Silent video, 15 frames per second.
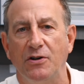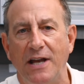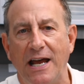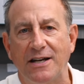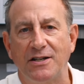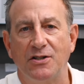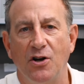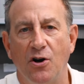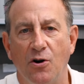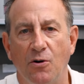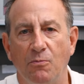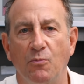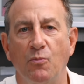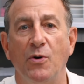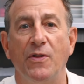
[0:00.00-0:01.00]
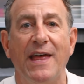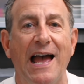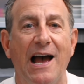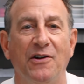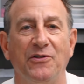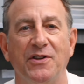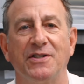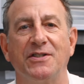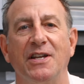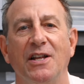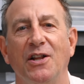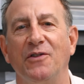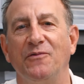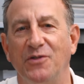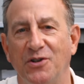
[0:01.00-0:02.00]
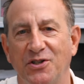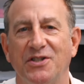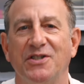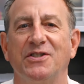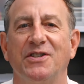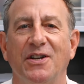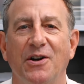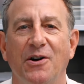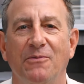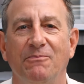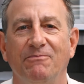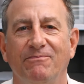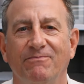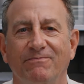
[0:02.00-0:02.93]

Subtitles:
next home without the sale of your existing home.